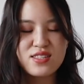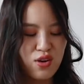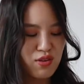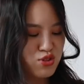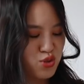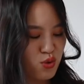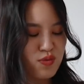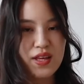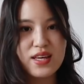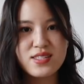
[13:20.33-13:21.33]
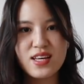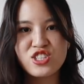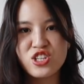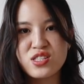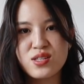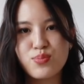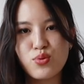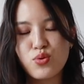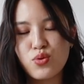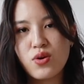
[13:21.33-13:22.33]
It's got two of these
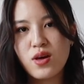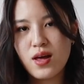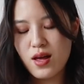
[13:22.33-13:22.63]
adjustable